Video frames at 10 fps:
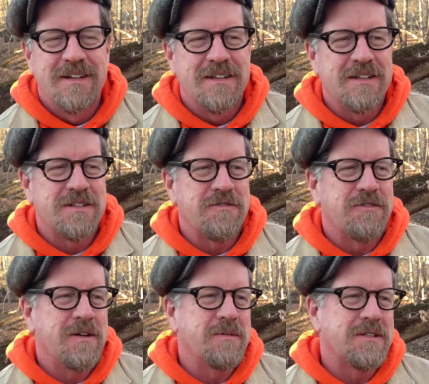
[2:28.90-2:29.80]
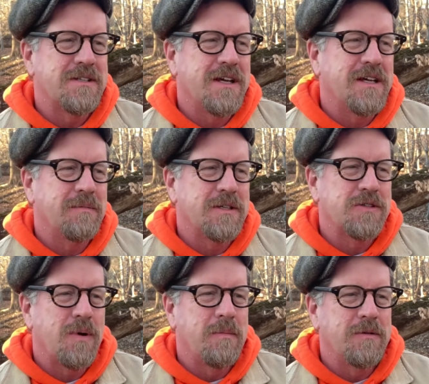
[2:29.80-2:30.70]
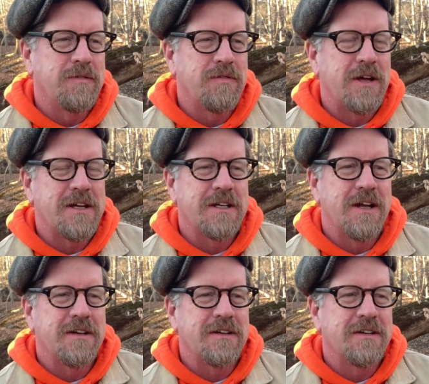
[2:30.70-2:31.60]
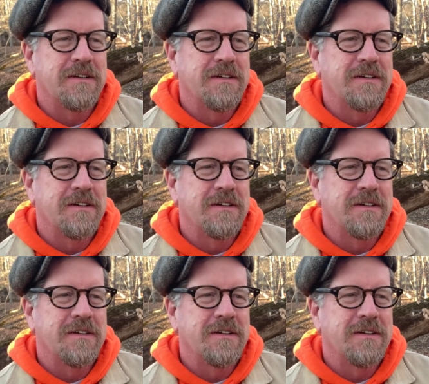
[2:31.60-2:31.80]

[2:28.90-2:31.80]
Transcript: There's a famous saying by Swami Vivekananda